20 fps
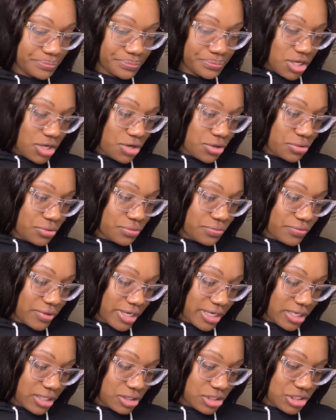code
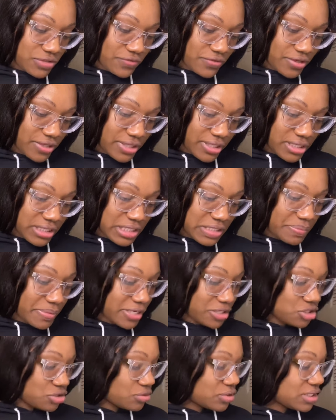range for this
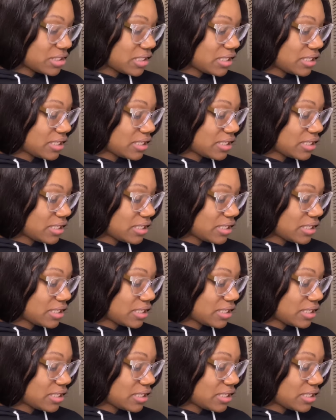specialty